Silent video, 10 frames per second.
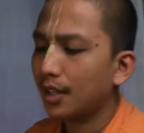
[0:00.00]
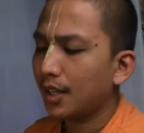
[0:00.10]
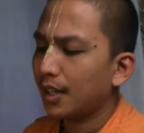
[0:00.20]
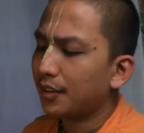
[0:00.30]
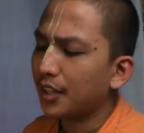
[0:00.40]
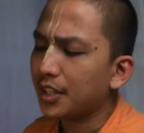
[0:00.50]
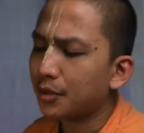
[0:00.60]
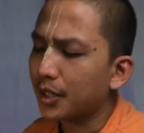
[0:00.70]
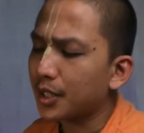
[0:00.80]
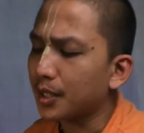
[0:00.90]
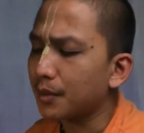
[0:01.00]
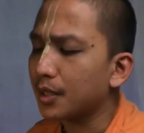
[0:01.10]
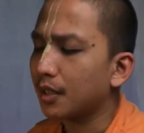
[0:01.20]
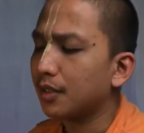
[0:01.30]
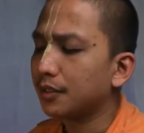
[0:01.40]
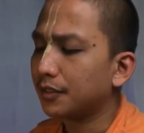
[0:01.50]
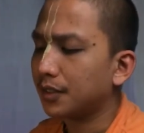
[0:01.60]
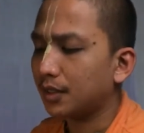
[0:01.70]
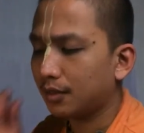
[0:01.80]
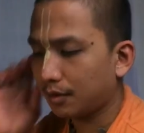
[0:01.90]
They dressed themselves
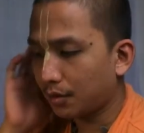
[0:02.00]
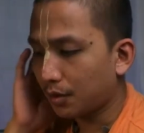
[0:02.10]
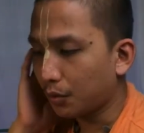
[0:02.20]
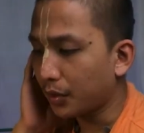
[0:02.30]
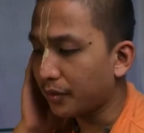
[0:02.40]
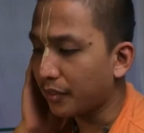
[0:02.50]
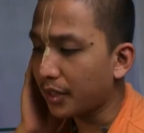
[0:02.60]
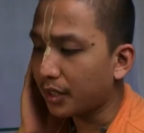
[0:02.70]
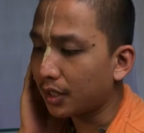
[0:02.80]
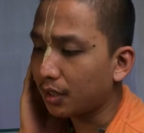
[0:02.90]
with very